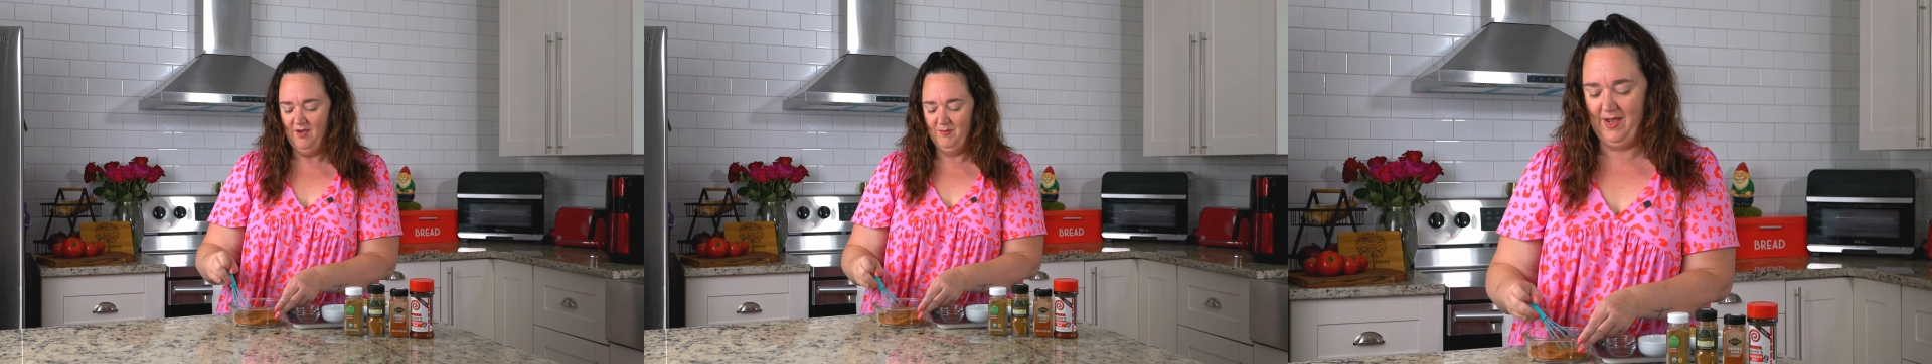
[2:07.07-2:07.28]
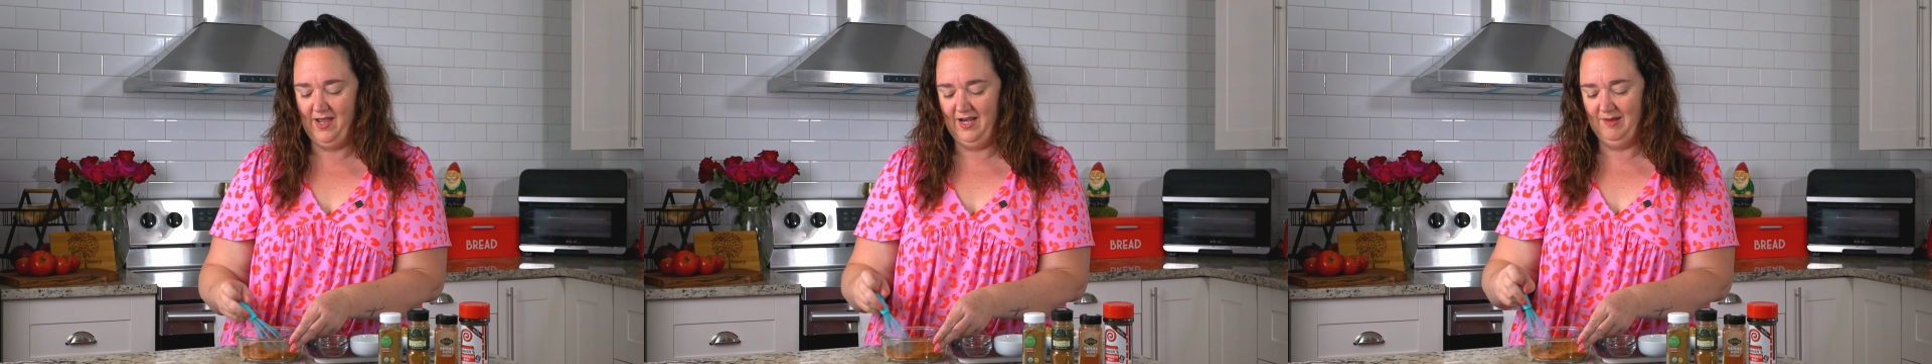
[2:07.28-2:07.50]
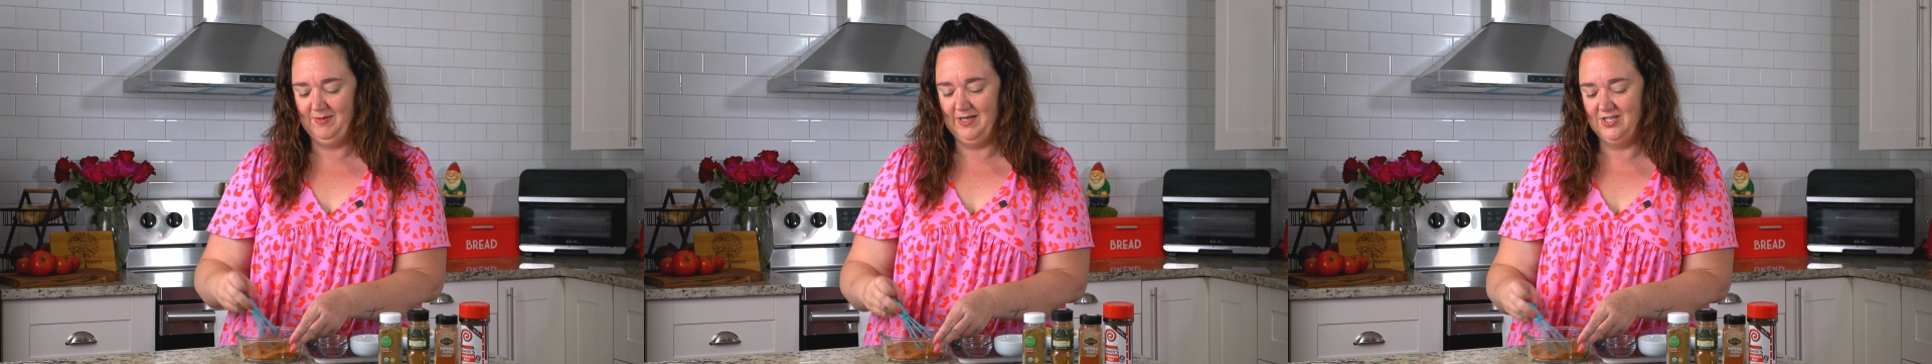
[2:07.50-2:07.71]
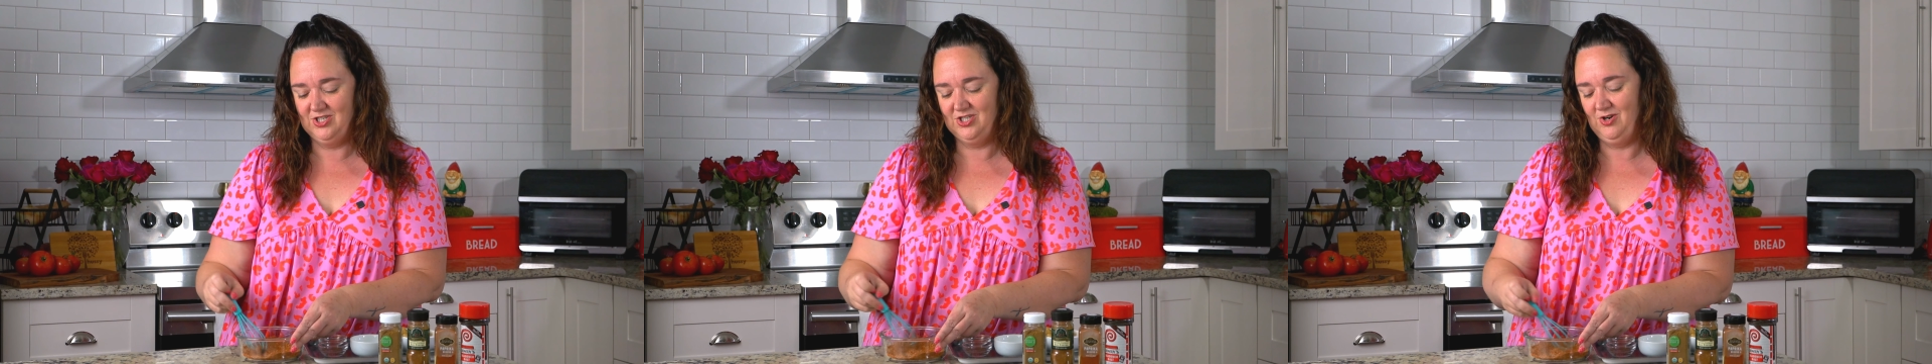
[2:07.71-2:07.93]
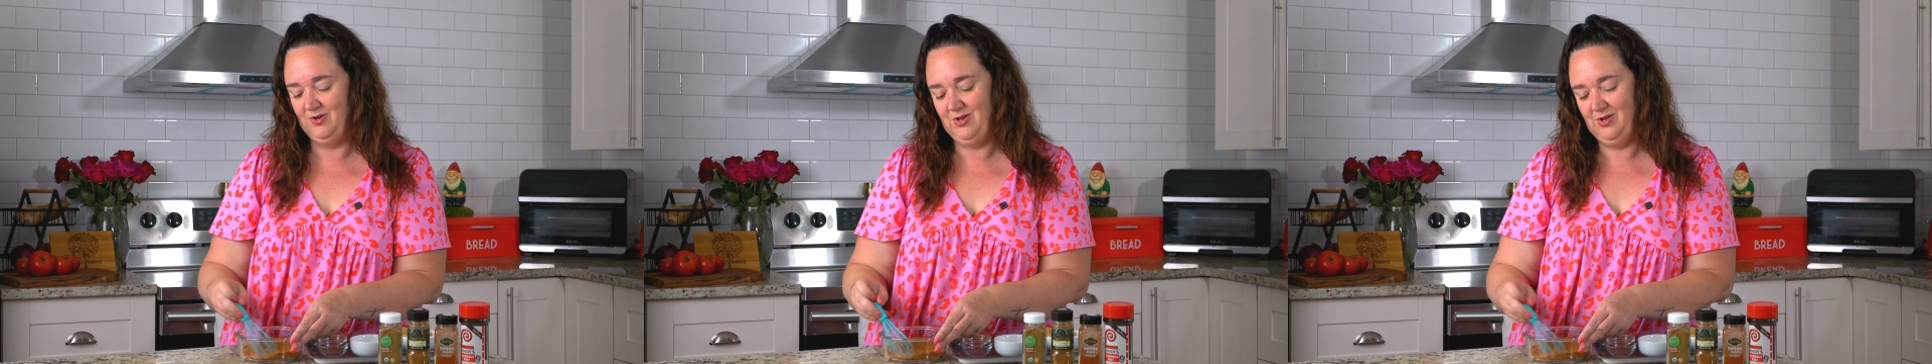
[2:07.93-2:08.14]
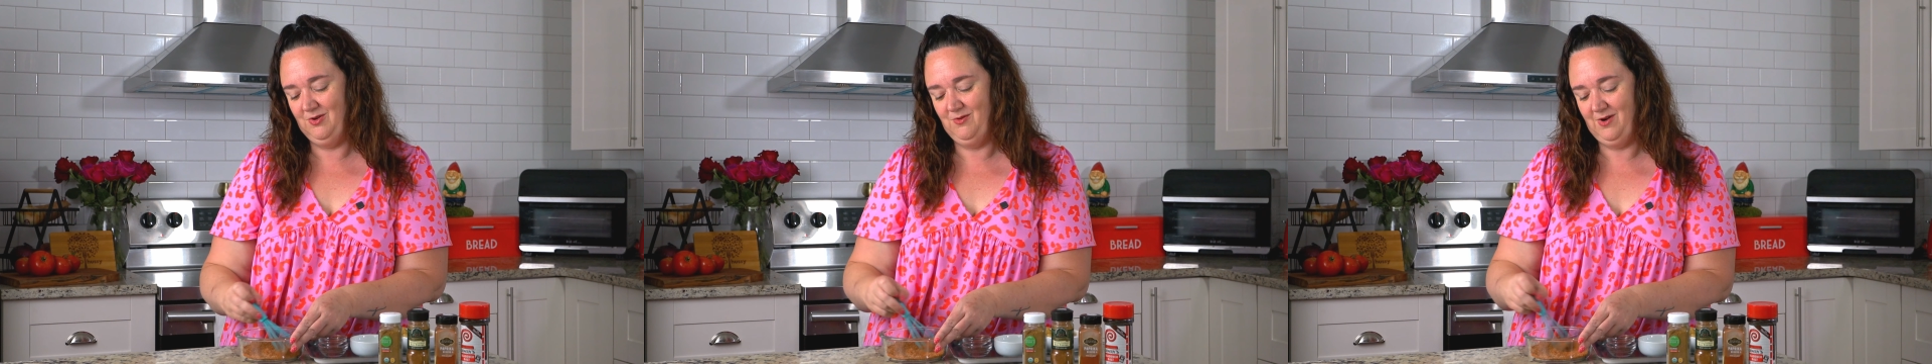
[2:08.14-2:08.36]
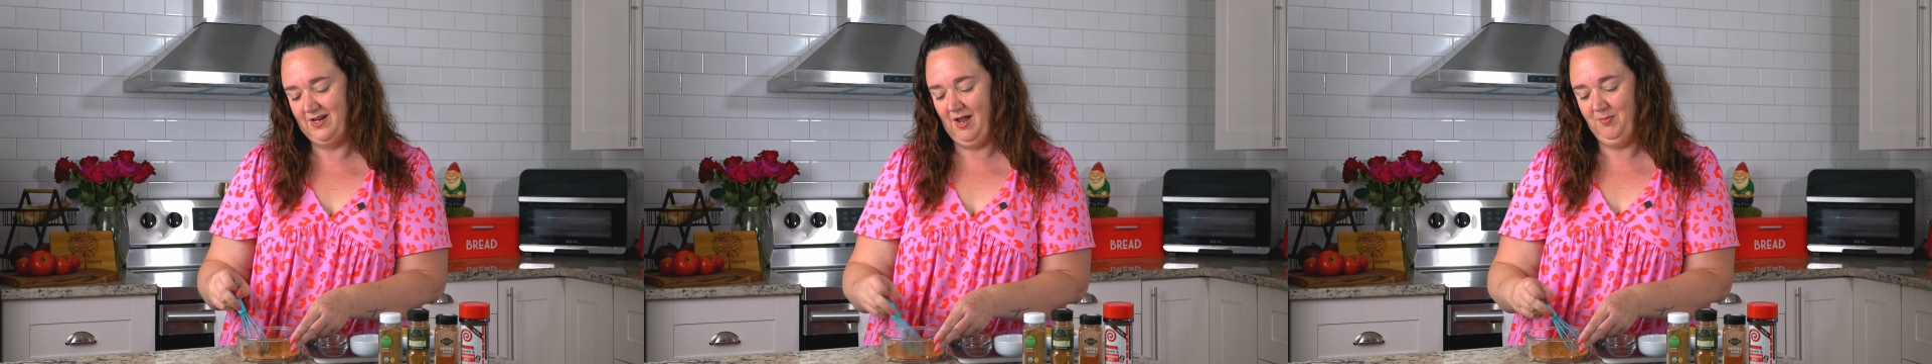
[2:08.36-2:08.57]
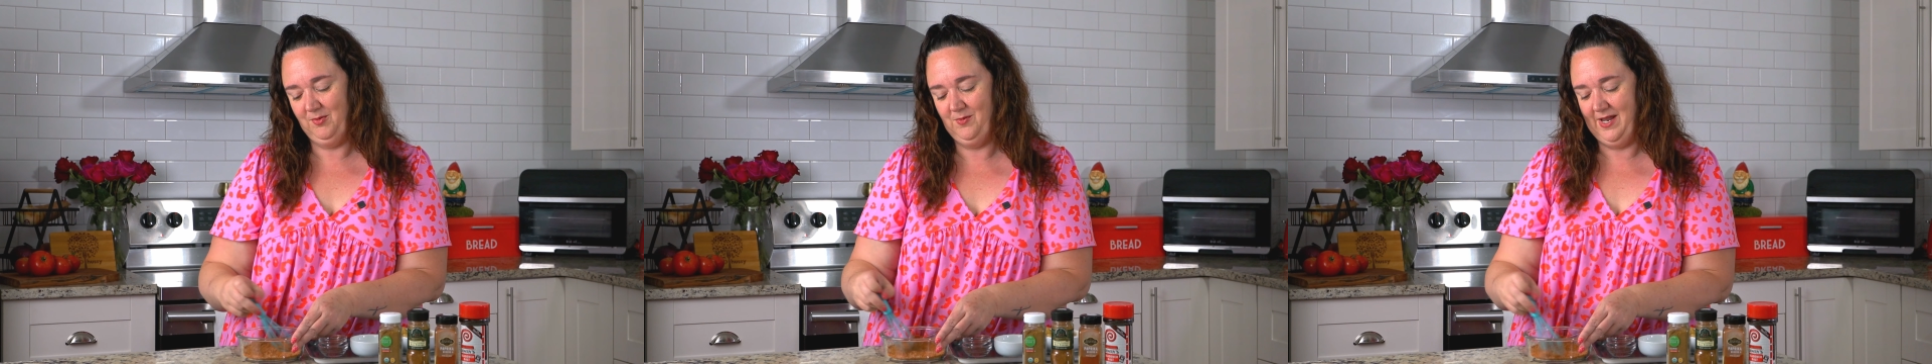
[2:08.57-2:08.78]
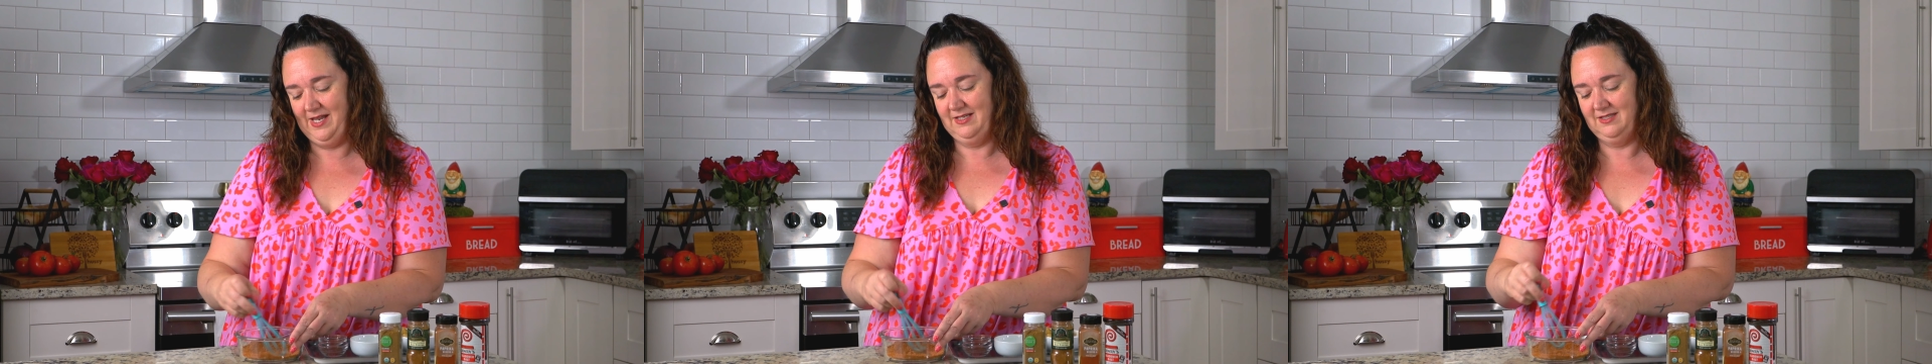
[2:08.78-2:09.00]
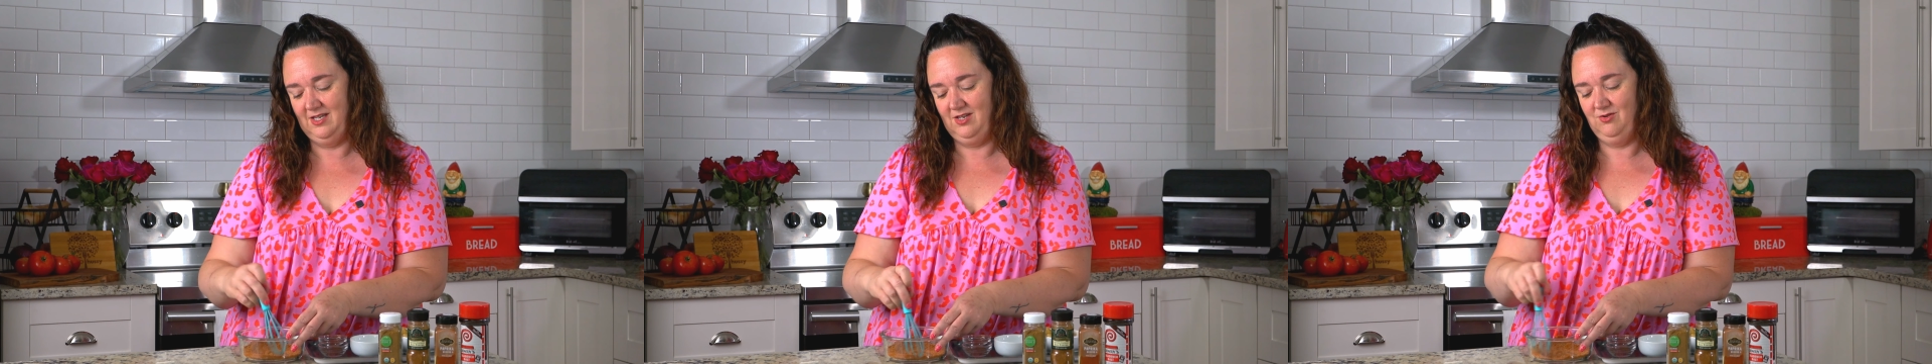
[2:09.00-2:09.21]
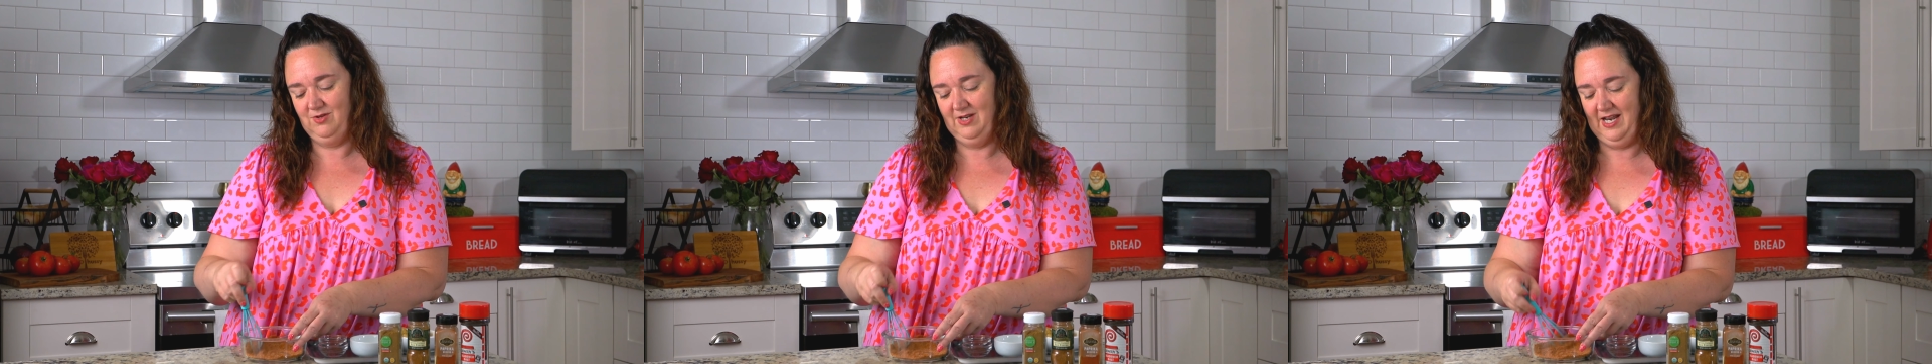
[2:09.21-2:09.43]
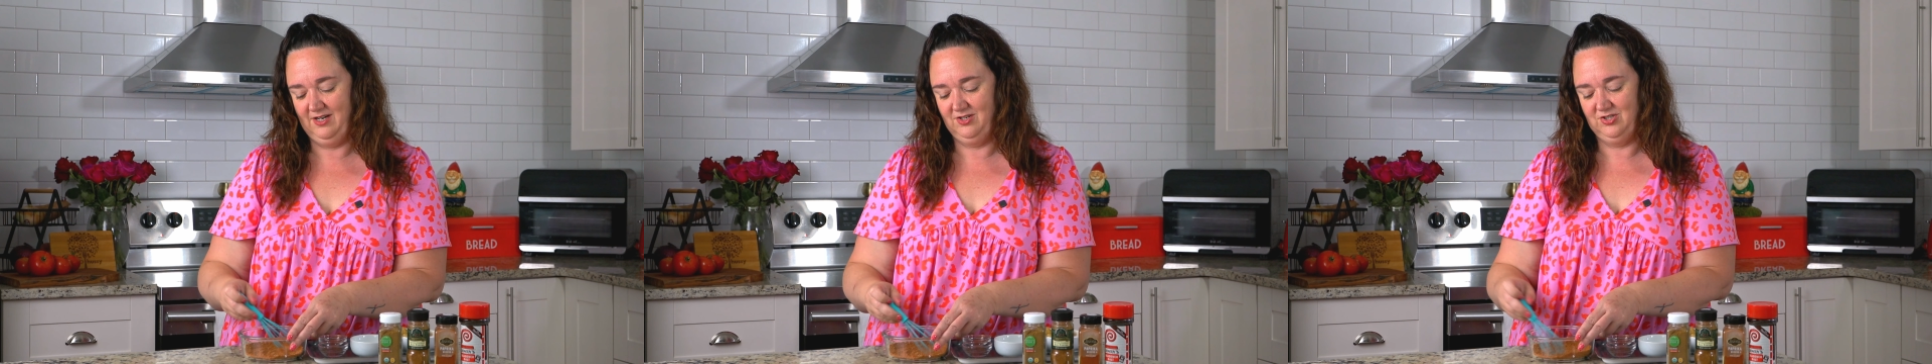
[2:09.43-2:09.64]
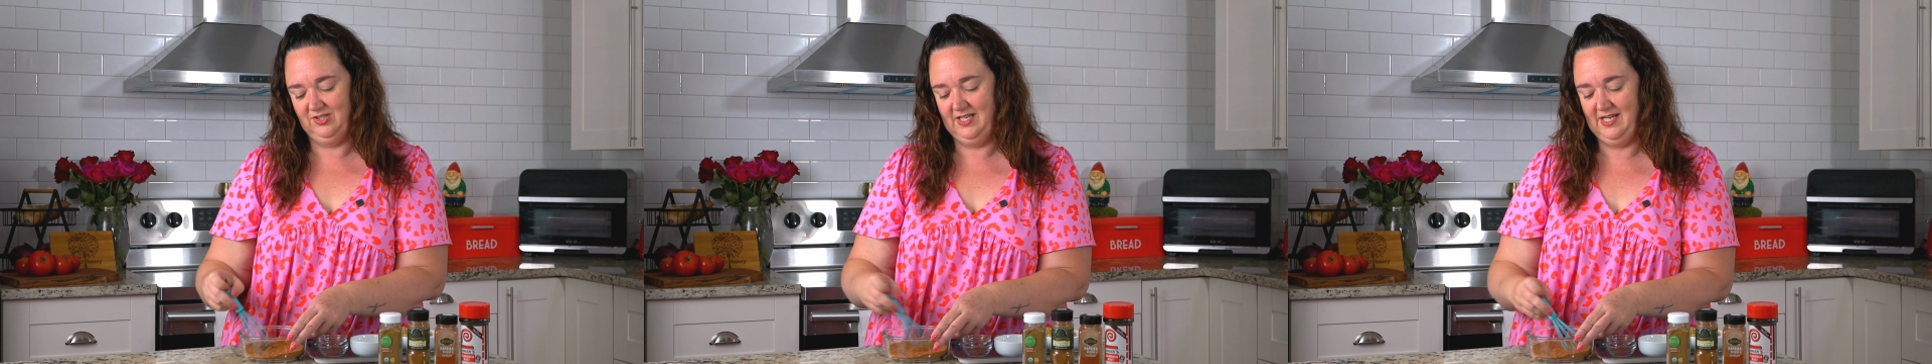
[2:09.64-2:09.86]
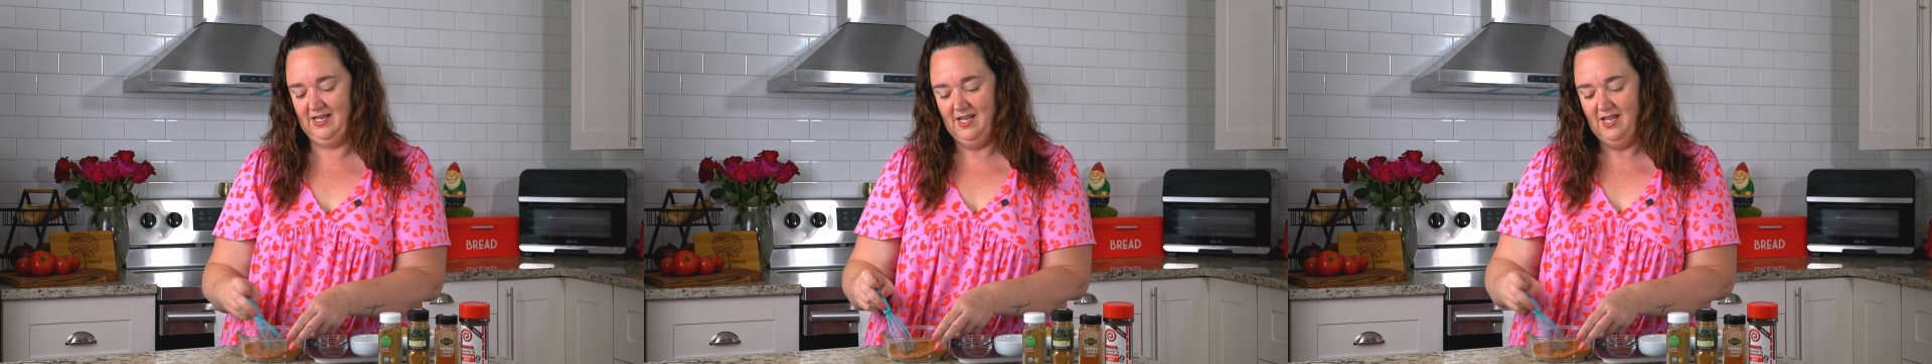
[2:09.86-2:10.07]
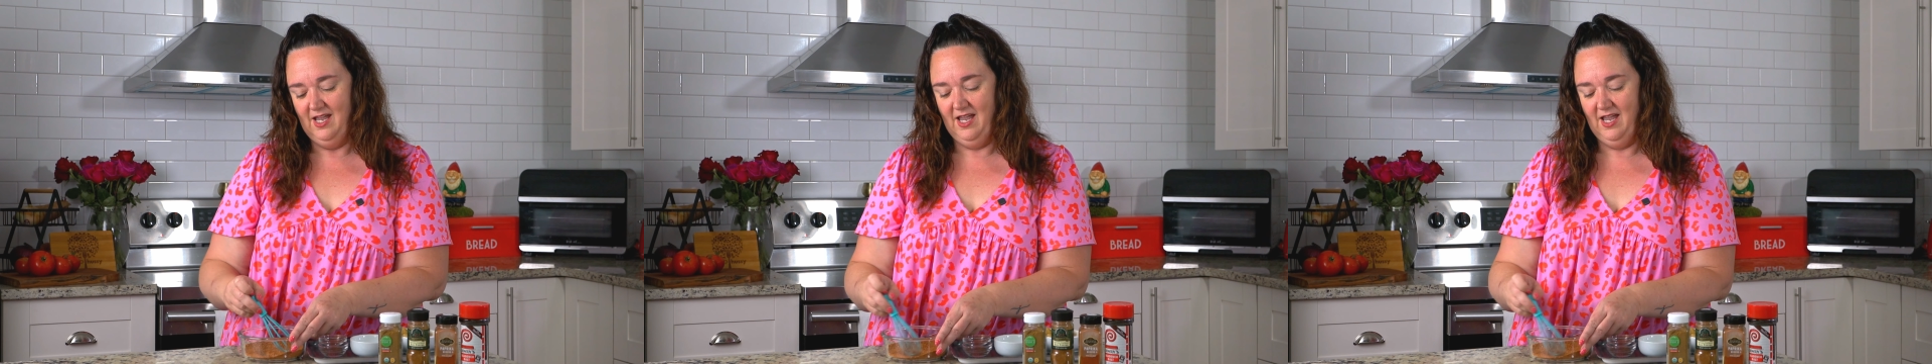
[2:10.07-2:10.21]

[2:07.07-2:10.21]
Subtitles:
But I'm gonna show you a couple ways that you can actually